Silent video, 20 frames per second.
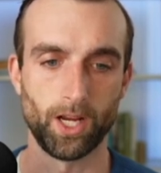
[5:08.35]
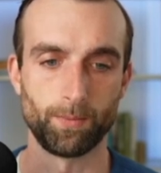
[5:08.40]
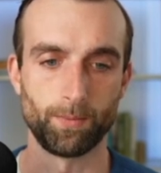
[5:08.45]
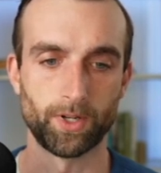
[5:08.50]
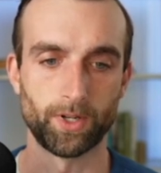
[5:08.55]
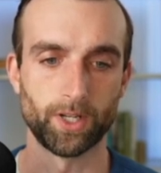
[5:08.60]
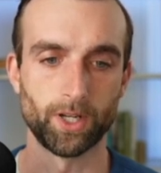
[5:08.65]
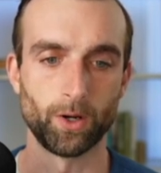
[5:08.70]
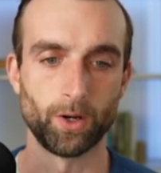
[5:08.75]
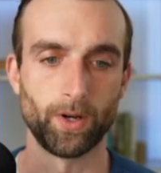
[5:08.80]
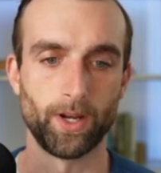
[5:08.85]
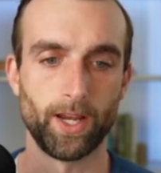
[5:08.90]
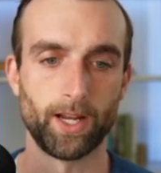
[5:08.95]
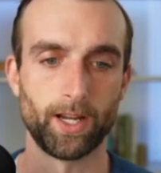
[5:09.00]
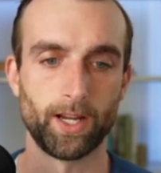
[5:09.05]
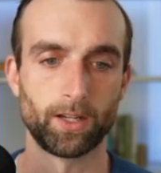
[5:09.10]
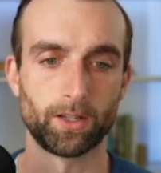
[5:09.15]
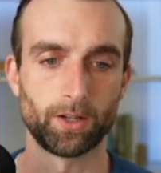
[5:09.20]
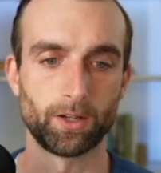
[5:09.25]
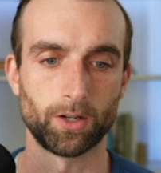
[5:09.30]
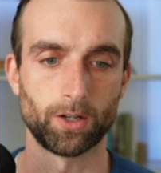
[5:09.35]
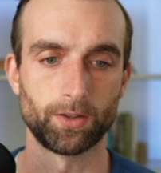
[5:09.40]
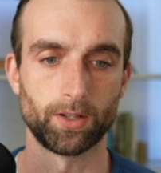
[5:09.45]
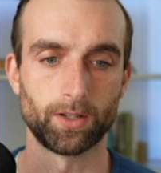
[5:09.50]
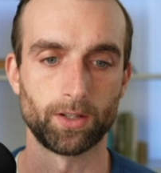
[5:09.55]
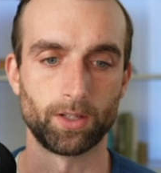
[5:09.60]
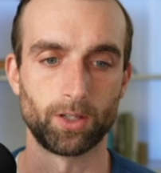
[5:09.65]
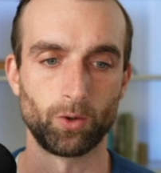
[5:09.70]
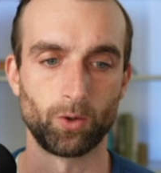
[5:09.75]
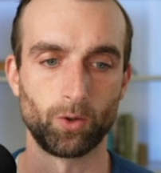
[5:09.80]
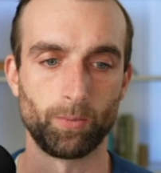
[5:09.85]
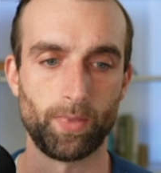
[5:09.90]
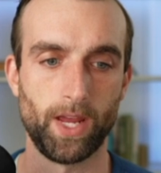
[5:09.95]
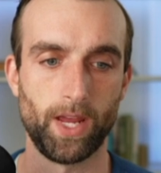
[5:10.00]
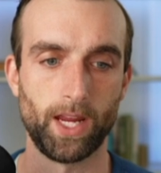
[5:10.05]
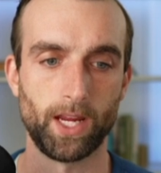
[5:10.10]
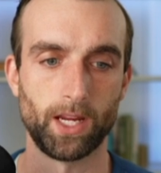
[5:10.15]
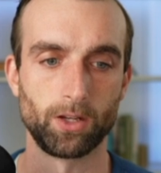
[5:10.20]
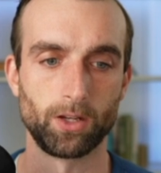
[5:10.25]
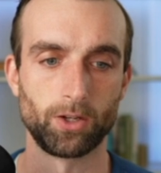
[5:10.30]
I'm going to go ahead and turn this into a
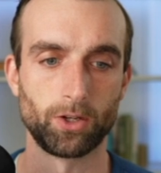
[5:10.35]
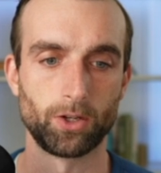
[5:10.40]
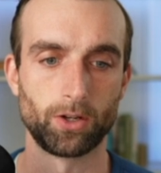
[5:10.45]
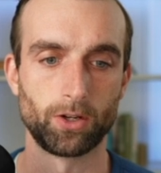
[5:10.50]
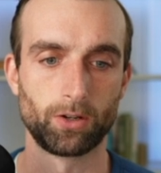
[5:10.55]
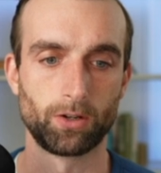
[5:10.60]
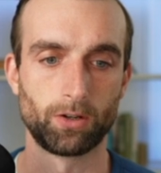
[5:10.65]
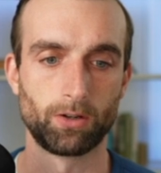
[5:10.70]
page.